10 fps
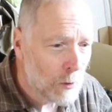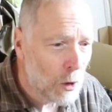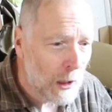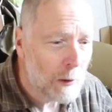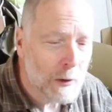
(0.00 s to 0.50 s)

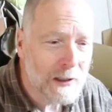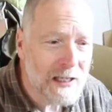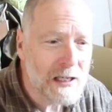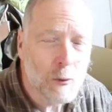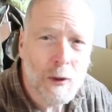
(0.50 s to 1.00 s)
all our
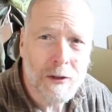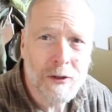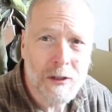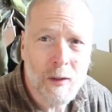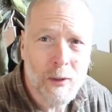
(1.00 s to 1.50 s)
gear with
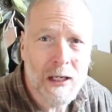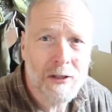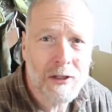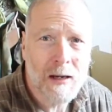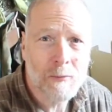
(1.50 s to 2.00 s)
us at the
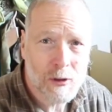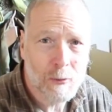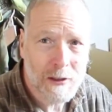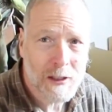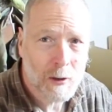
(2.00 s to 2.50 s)
base camp so
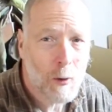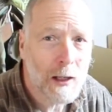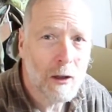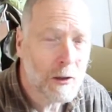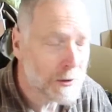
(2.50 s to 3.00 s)
we can take
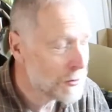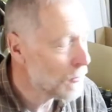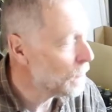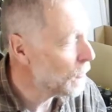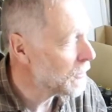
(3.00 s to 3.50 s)
quite a lot of
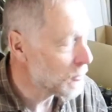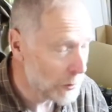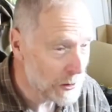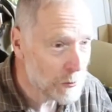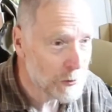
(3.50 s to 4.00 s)
stuff with us
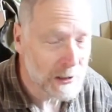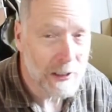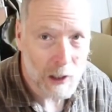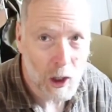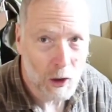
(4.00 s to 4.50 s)
we do take a